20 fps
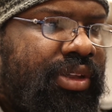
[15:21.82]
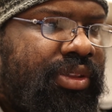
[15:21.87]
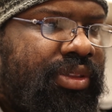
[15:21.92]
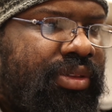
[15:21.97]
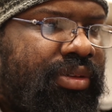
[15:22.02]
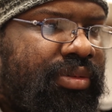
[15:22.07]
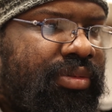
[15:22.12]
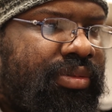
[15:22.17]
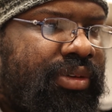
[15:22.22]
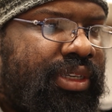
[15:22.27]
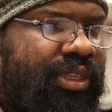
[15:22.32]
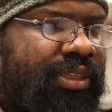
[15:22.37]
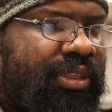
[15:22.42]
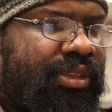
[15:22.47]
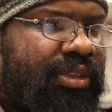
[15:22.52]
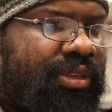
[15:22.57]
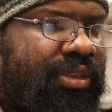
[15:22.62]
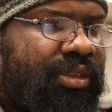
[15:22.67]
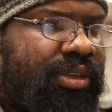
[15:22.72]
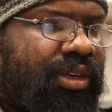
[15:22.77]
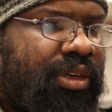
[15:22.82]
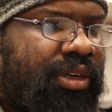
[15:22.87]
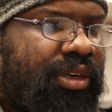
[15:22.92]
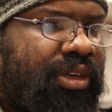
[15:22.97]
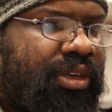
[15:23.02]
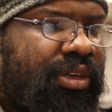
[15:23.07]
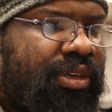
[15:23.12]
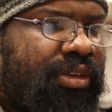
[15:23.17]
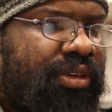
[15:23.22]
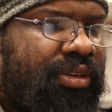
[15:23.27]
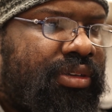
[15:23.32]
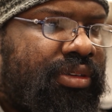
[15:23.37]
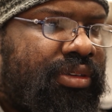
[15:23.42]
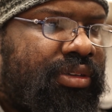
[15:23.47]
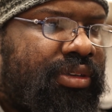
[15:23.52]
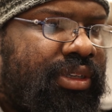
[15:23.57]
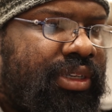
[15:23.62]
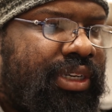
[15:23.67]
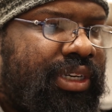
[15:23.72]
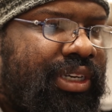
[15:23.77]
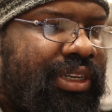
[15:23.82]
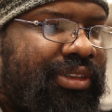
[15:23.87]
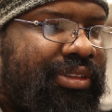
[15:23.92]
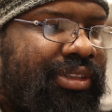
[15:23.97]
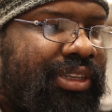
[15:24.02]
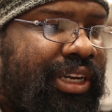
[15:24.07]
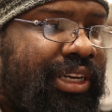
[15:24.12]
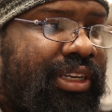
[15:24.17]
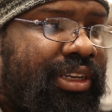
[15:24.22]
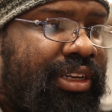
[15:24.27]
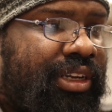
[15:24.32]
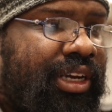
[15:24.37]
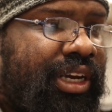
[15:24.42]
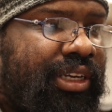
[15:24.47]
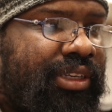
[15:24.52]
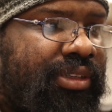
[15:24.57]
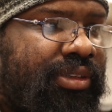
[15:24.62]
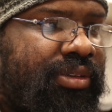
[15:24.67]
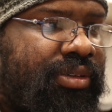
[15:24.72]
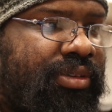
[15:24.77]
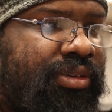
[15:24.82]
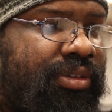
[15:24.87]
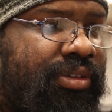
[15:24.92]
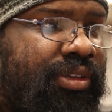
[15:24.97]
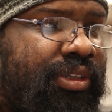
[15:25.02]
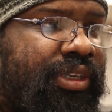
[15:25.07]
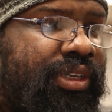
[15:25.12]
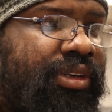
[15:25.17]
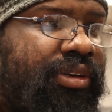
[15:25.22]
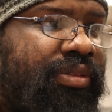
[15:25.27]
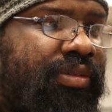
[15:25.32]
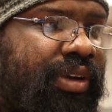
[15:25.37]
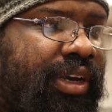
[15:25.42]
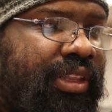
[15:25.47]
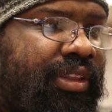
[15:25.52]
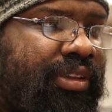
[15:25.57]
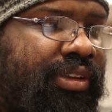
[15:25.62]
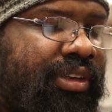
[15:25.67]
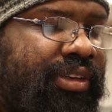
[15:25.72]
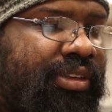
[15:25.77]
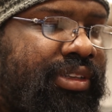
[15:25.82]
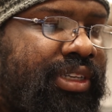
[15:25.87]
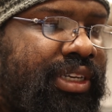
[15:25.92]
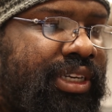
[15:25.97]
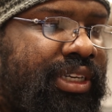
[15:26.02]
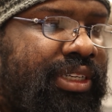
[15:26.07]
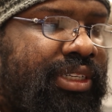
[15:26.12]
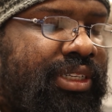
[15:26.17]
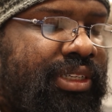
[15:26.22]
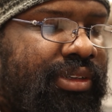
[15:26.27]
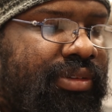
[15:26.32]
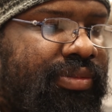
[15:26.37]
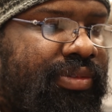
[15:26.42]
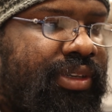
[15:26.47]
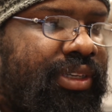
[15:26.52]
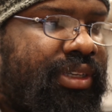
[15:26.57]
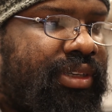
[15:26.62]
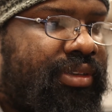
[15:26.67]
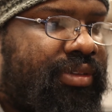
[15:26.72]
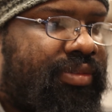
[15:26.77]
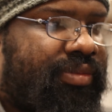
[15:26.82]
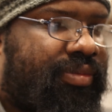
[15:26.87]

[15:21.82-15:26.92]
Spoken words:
The reasons are psychological rather than scientific.